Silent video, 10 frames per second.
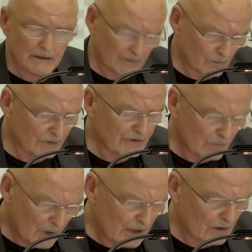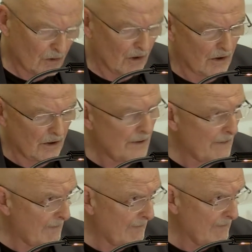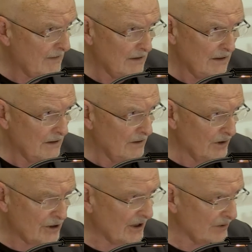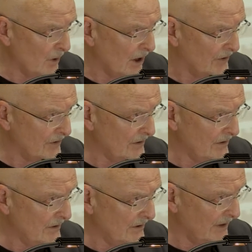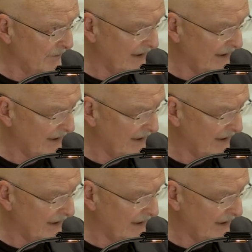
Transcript: It was the work law. Which does what? It